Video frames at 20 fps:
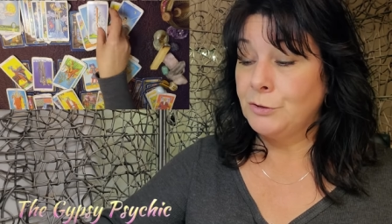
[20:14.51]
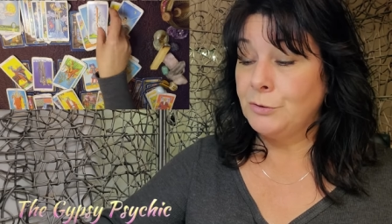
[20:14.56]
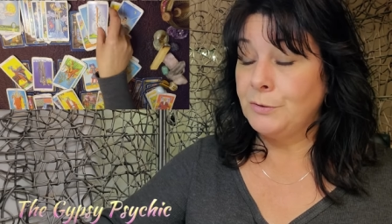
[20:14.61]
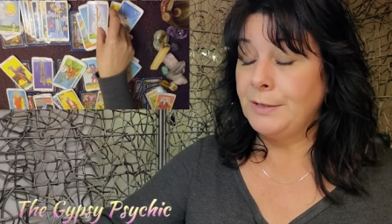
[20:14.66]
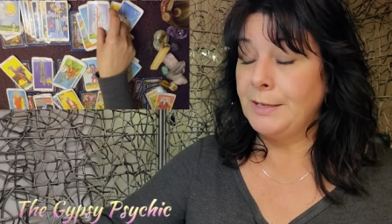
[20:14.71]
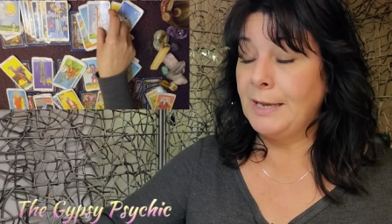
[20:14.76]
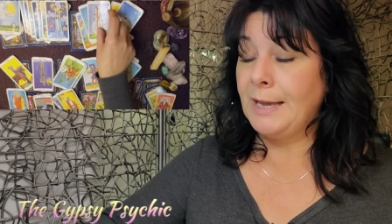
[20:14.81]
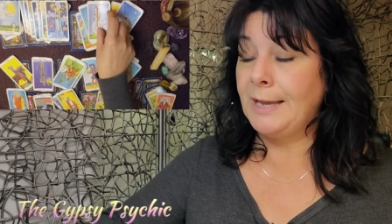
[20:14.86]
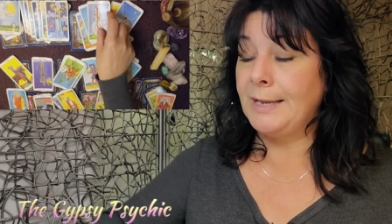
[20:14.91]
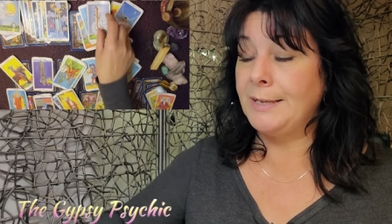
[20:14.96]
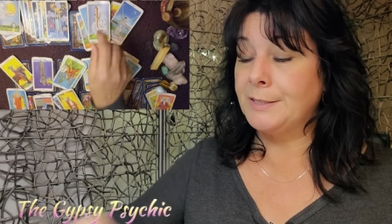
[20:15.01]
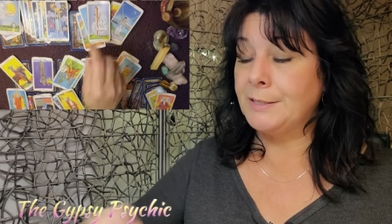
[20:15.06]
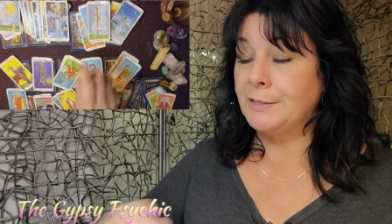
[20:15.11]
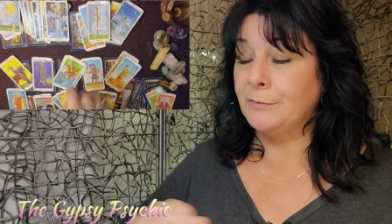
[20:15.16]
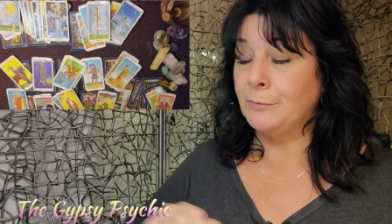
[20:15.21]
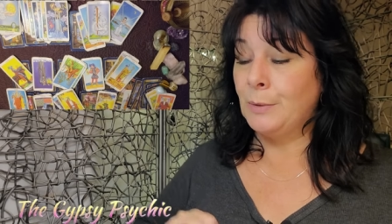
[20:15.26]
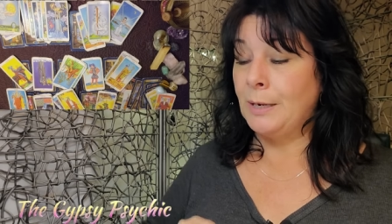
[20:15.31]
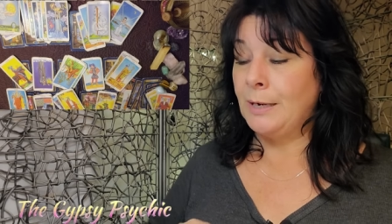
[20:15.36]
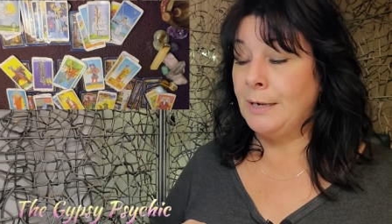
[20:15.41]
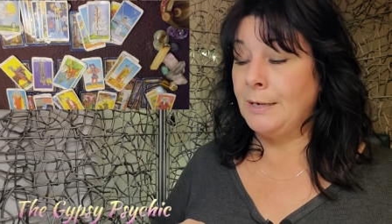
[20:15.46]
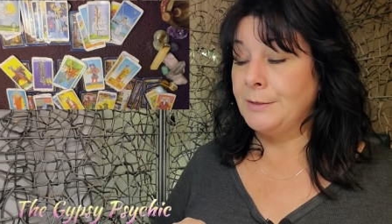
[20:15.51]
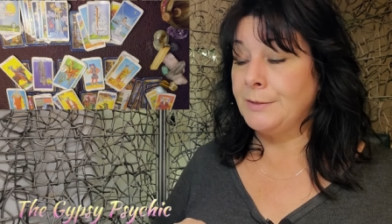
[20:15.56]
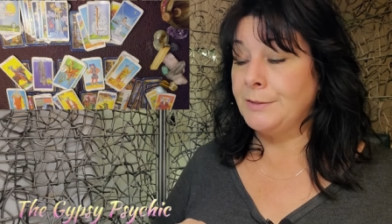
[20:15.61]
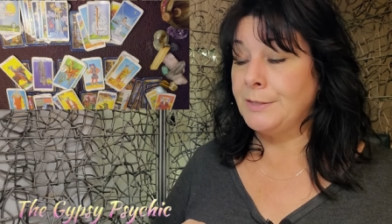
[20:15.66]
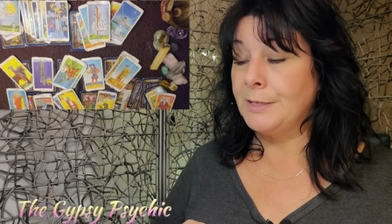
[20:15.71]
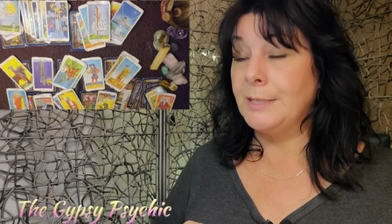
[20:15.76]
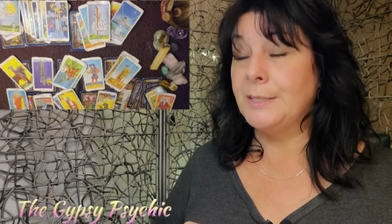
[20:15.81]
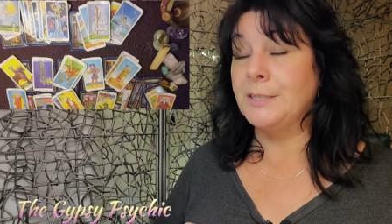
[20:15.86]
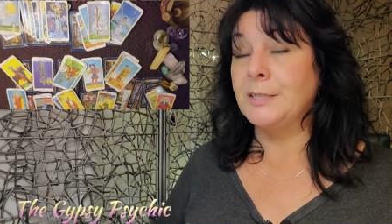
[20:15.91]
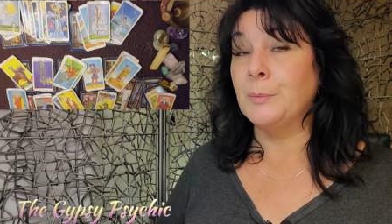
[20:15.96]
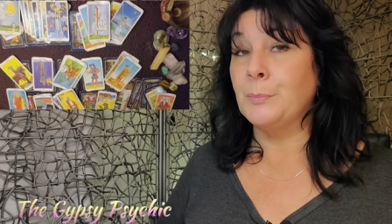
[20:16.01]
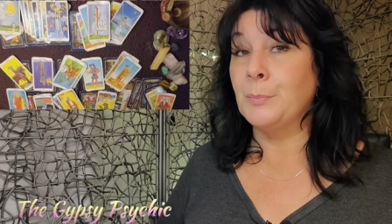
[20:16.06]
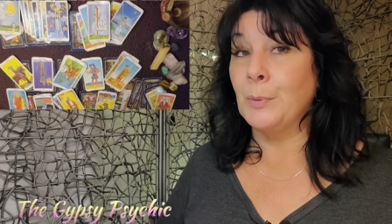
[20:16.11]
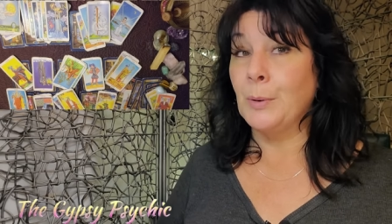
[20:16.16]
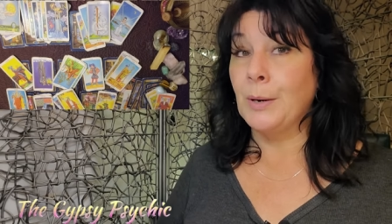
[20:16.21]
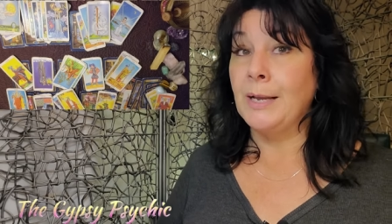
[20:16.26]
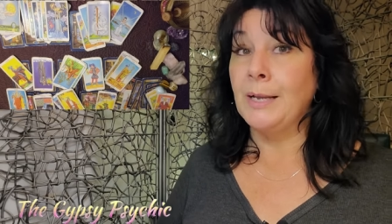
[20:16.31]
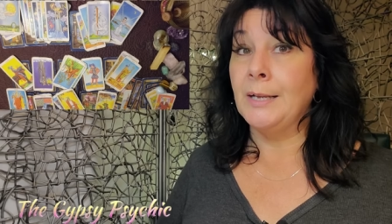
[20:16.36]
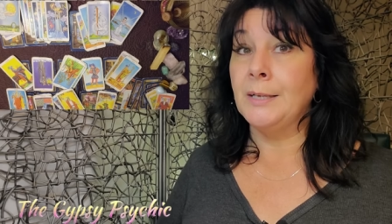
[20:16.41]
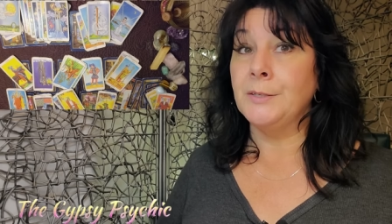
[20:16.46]
to the Ace of Wands. It's a
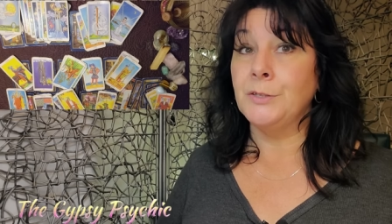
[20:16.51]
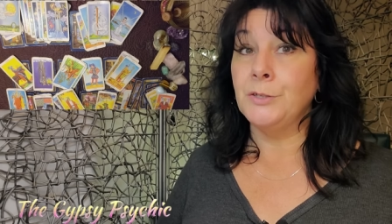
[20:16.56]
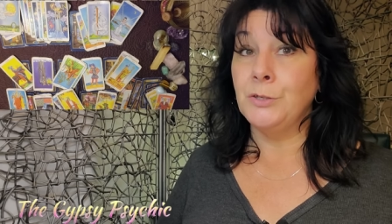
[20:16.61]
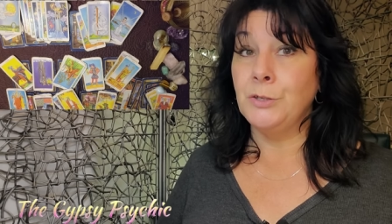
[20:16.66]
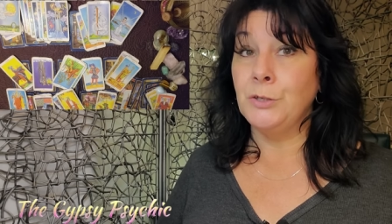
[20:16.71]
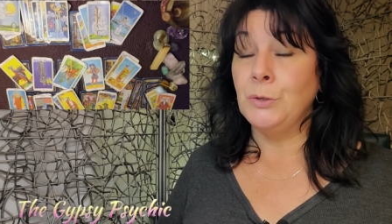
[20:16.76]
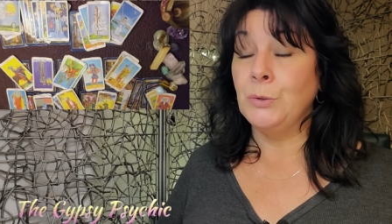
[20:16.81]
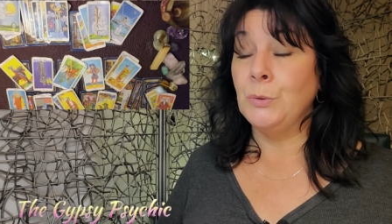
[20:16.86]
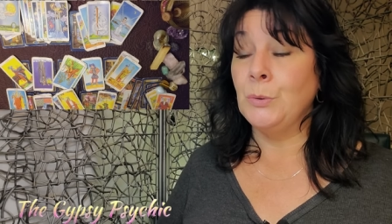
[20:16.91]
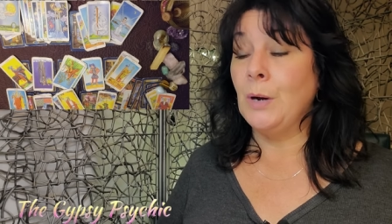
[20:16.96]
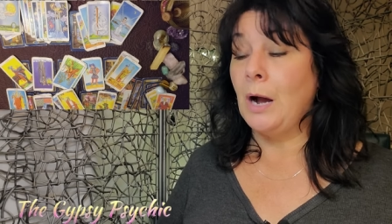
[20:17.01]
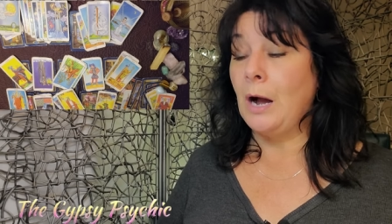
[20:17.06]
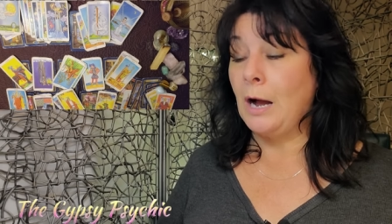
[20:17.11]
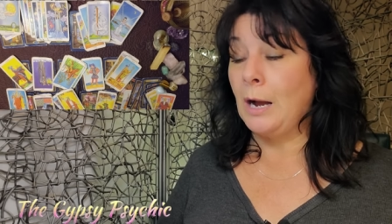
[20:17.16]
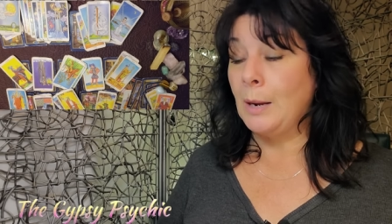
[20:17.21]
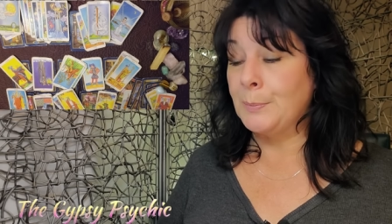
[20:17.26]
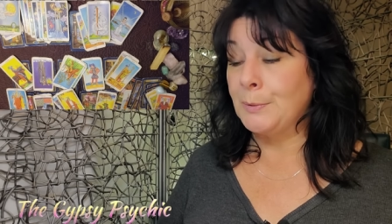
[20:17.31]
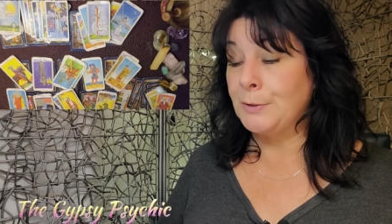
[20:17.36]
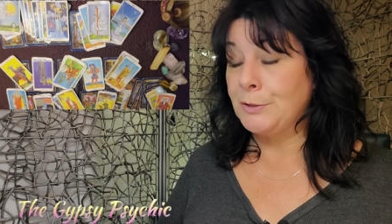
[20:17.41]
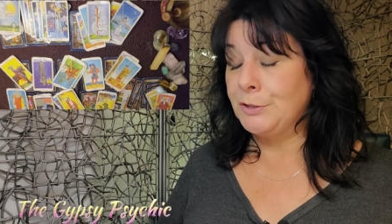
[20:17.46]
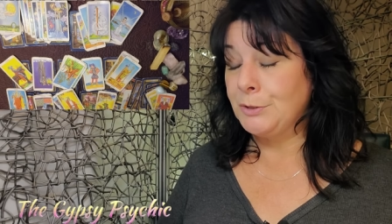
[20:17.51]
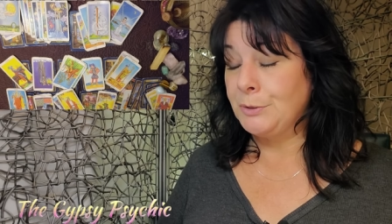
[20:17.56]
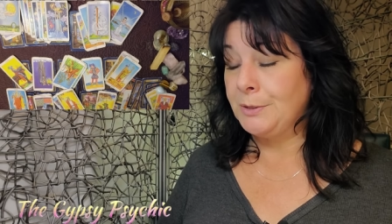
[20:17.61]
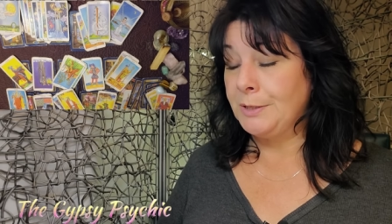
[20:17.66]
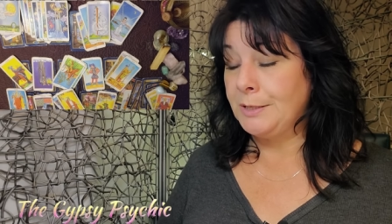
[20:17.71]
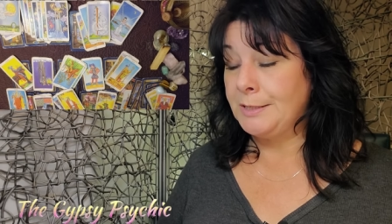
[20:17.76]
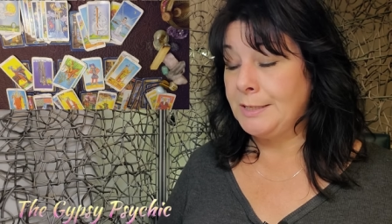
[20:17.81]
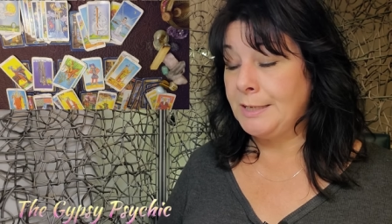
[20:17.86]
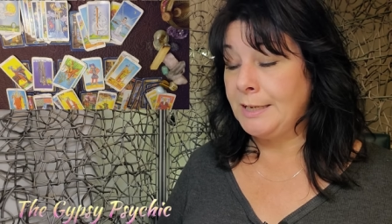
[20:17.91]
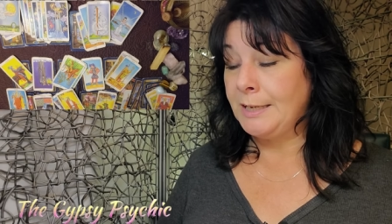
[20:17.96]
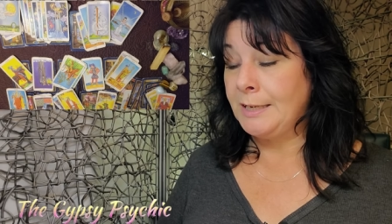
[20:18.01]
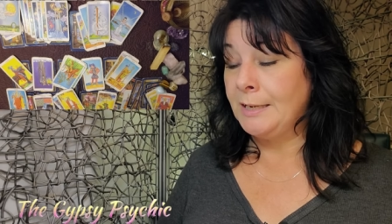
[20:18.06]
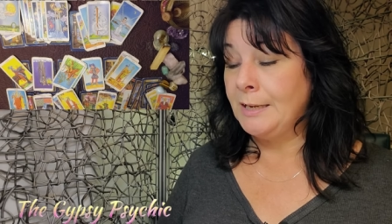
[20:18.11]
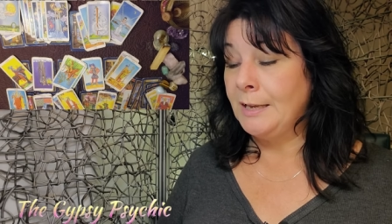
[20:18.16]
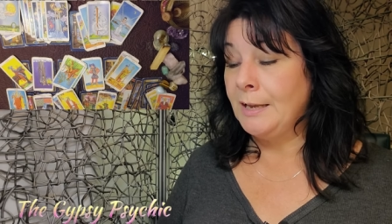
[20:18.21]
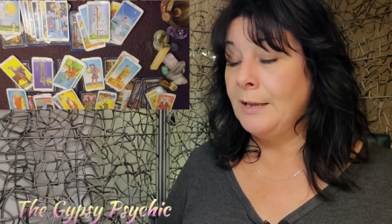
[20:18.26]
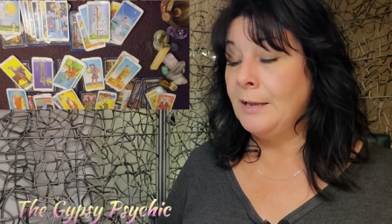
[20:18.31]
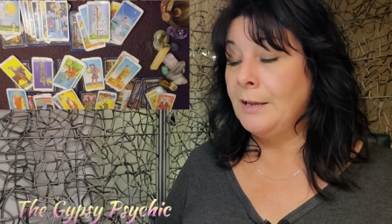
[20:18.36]
brand new opportunity